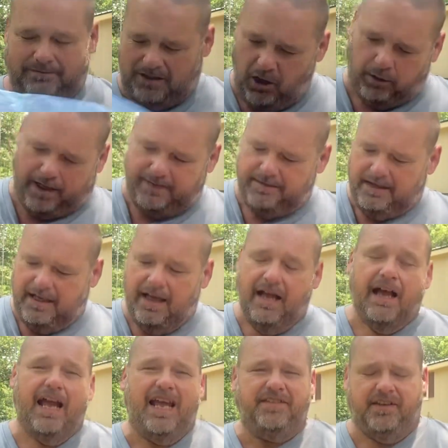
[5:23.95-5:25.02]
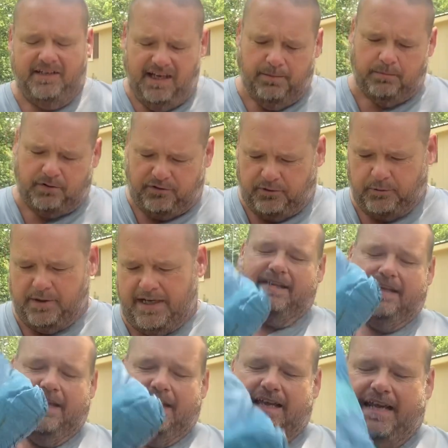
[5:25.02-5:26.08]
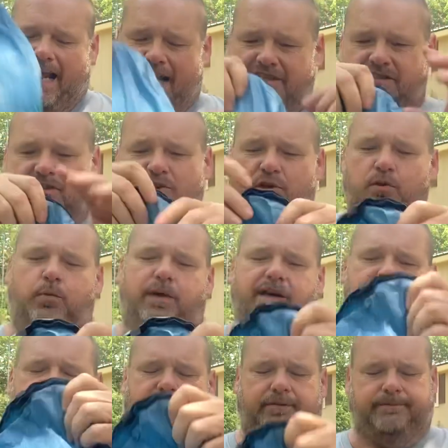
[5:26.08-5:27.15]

Okay, and then number three, it has to do with